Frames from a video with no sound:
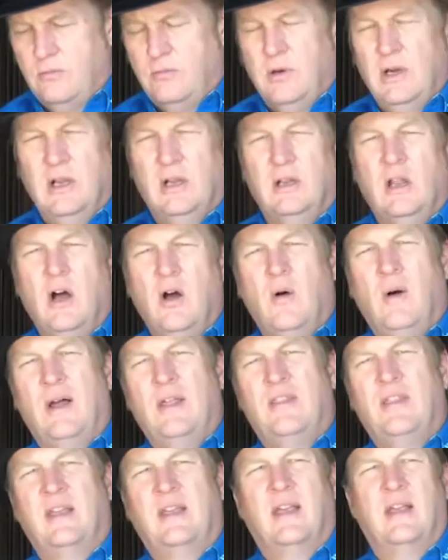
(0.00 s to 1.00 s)
real low,
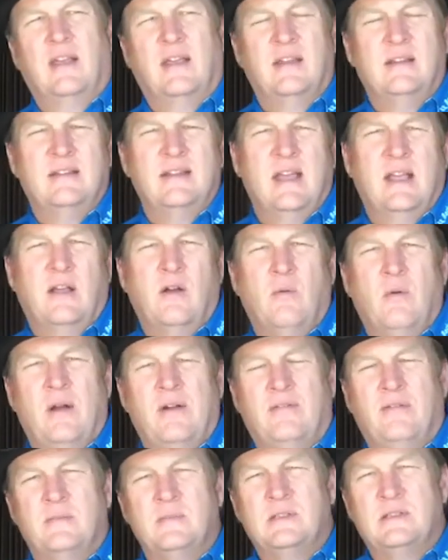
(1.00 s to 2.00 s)
I think it can take
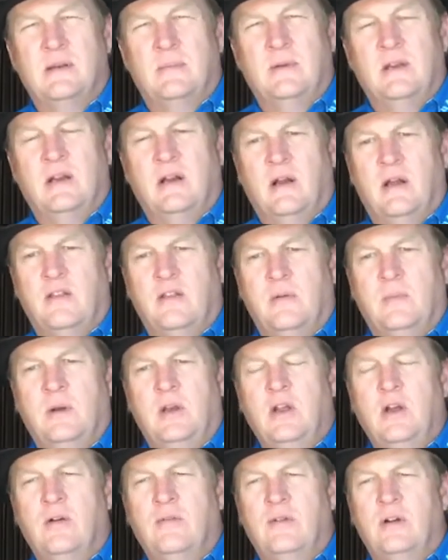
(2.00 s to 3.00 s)
away from some of your other
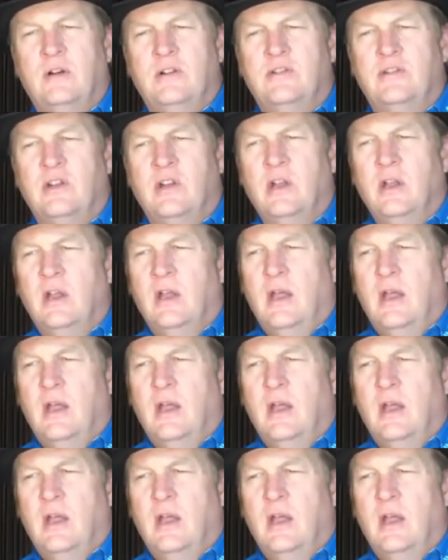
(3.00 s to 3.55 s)
maneuvers.